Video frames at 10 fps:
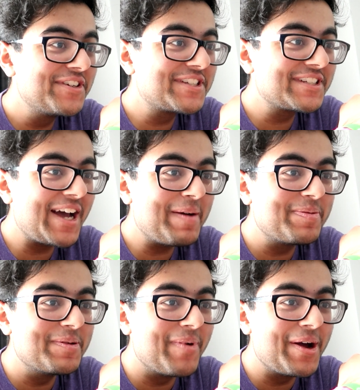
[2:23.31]

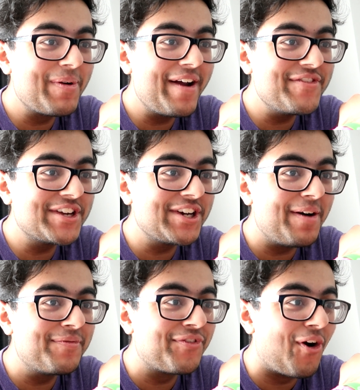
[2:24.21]
Verstappen, mate, where have you
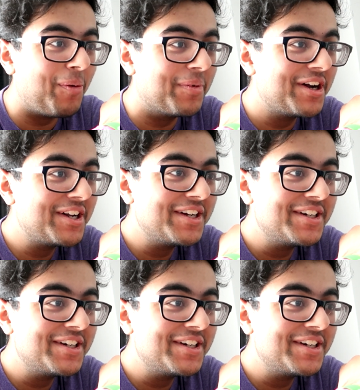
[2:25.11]
come from?